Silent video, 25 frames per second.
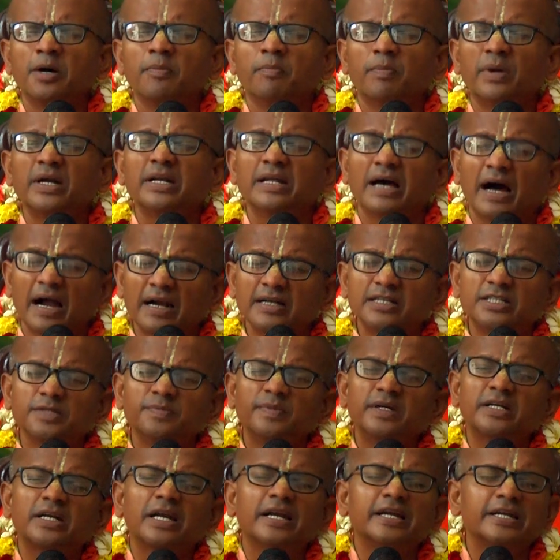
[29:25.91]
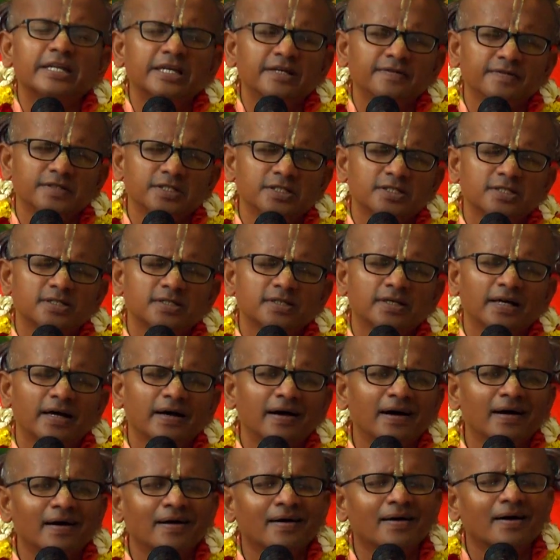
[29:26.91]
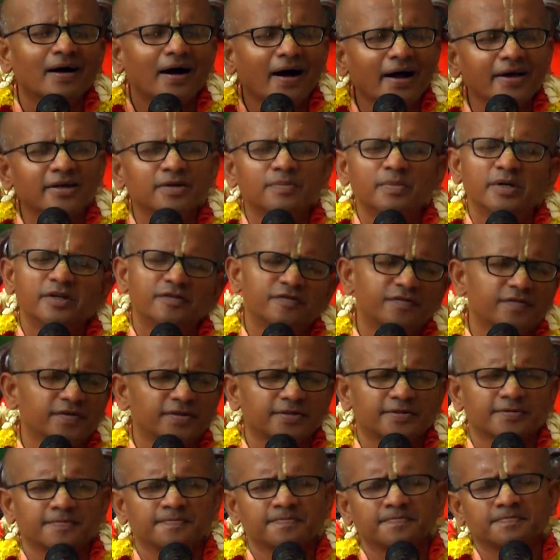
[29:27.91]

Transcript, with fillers: but ultimately it gives us a higher benefit.